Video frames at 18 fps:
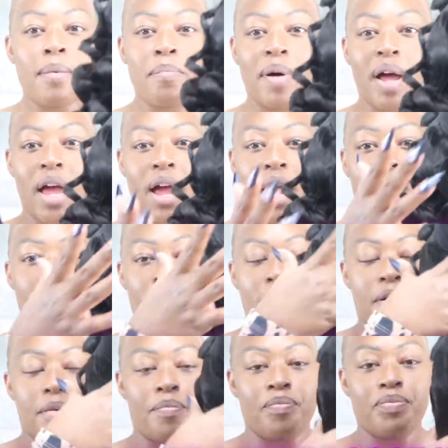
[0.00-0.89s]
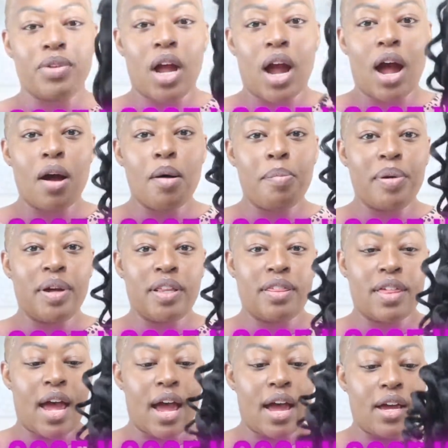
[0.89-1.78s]
but I'll
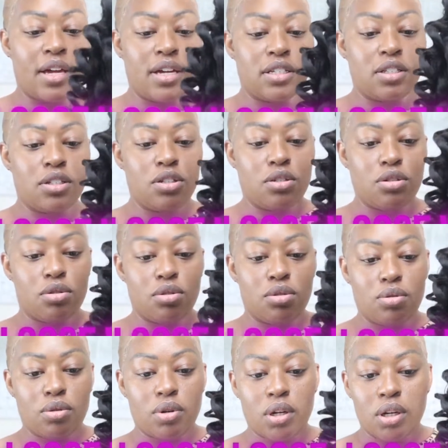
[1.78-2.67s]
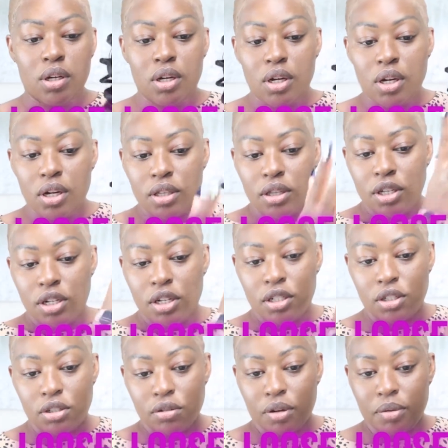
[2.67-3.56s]
put that into the
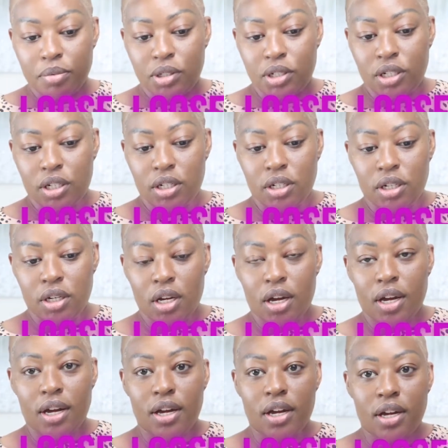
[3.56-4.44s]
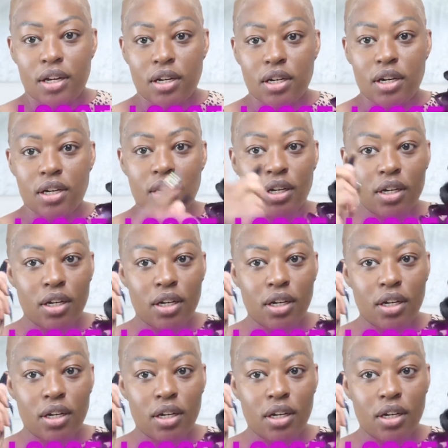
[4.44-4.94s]
description and